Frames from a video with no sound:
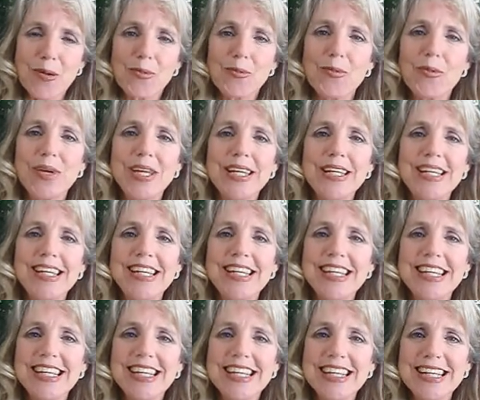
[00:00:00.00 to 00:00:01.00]
we
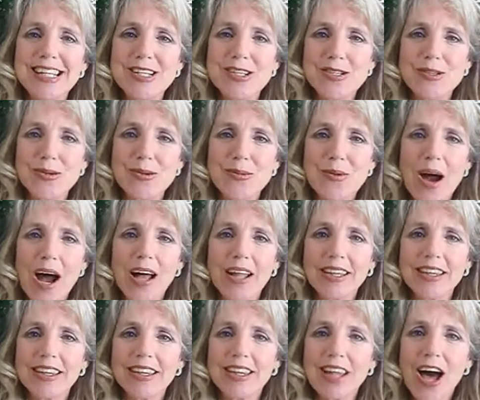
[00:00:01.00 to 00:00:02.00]
need to
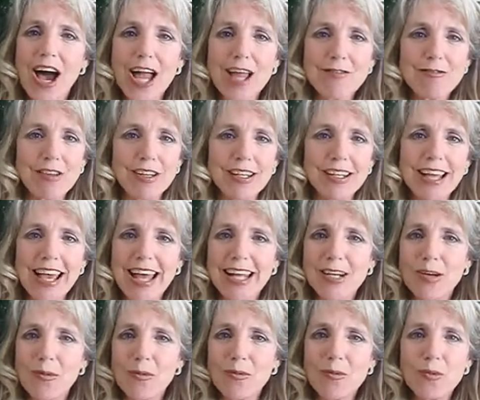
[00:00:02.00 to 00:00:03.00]
aliven and
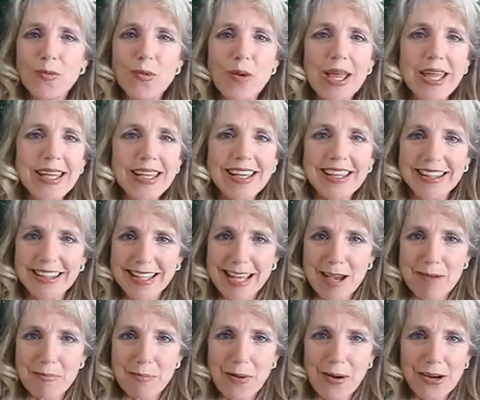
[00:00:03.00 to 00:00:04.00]
awaken
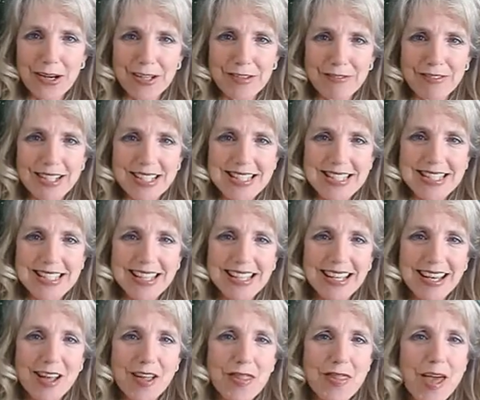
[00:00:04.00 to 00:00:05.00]
that part of us,
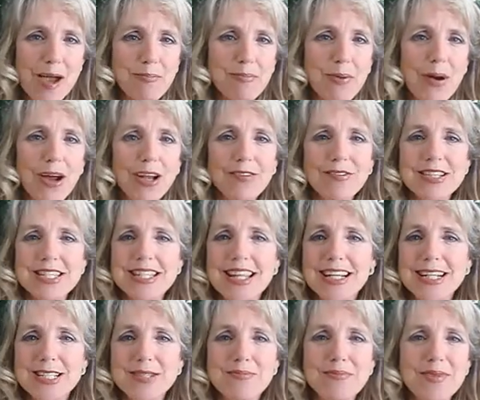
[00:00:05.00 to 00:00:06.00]
that part of us that
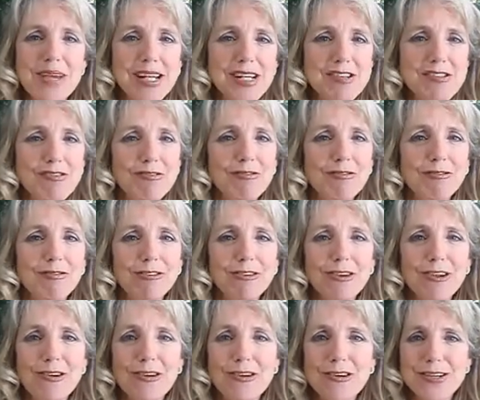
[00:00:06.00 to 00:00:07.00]
is meant to
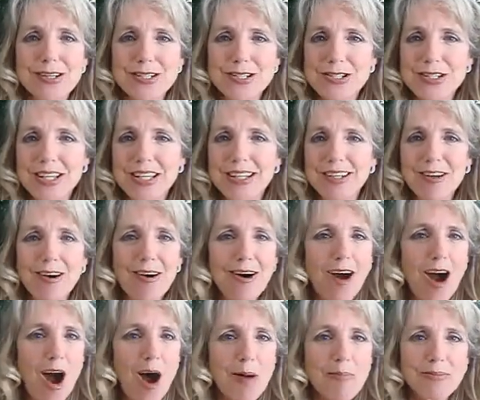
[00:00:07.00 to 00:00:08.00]
flourish in
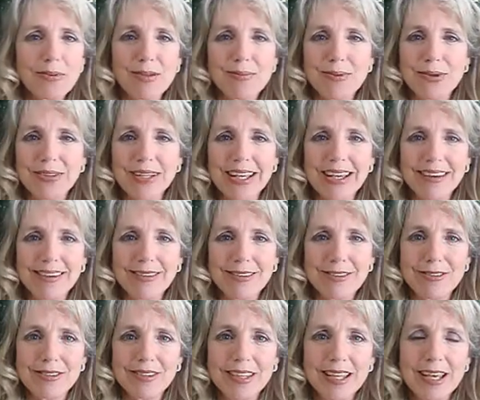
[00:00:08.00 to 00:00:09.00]
optimal
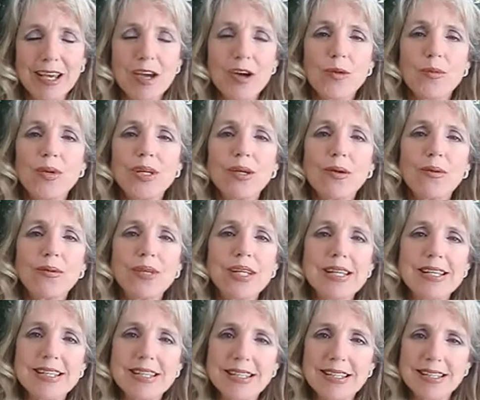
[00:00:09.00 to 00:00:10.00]
health. We don't
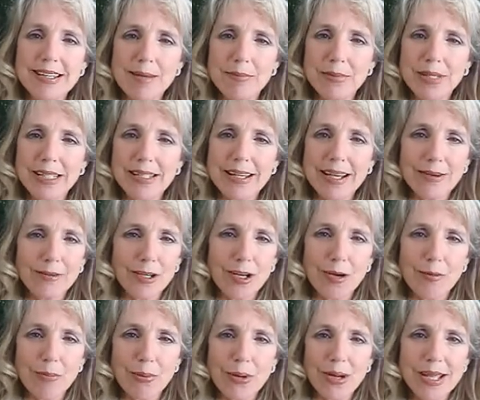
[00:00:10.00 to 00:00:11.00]
need to dummy down
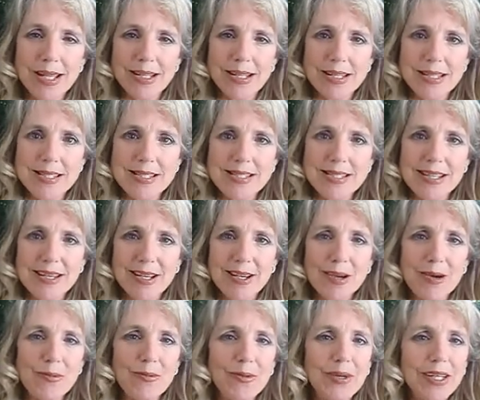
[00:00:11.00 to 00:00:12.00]
our brains.
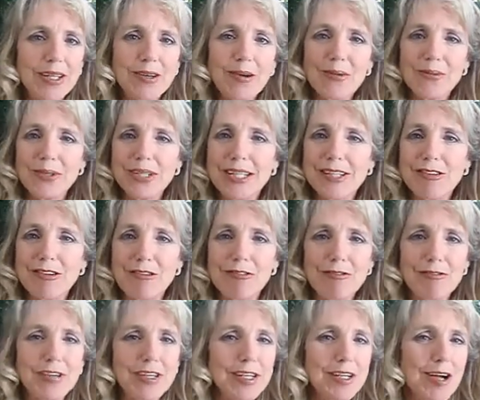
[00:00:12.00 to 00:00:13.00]
We don't need to
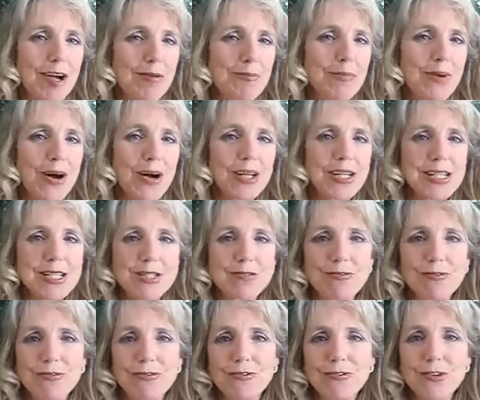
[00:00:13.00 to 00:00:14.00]
feed our bodies
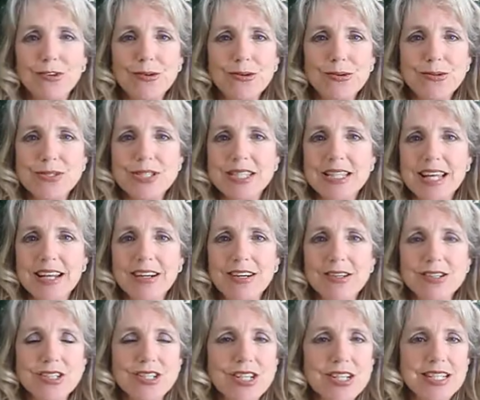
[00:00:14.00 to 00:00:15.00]
foods that are
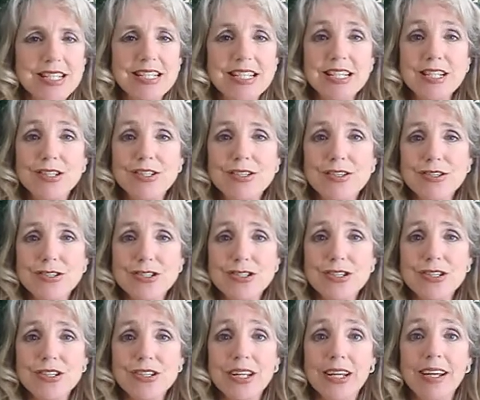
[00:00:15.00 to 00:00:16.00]
just
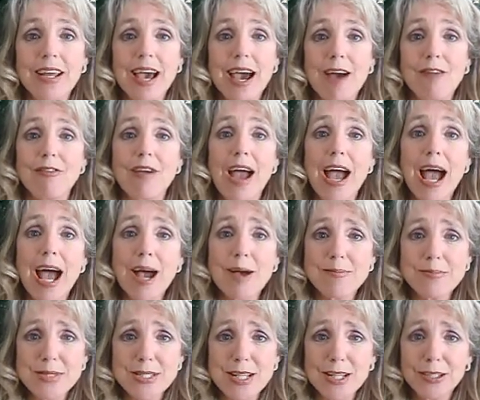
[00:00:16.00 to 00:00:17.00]
denurtured and have
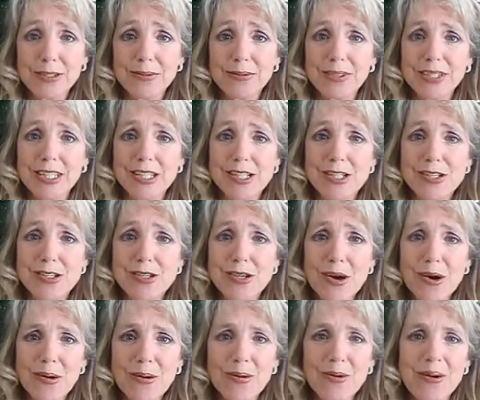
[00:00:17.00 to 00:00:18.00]
absolutely
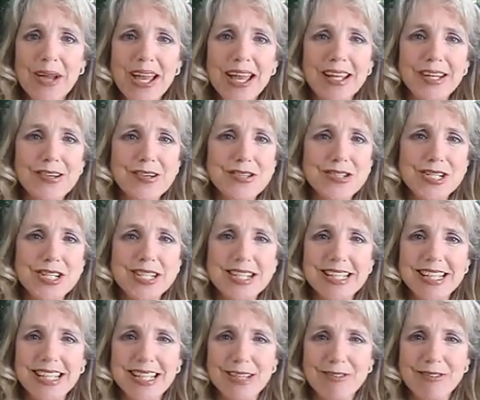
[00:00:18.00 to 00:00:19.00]
no energy to
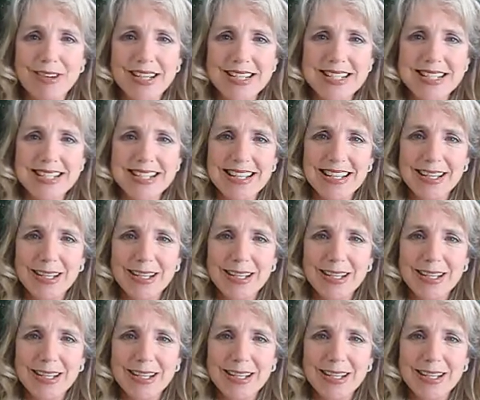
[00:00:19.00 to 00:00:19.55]
give us.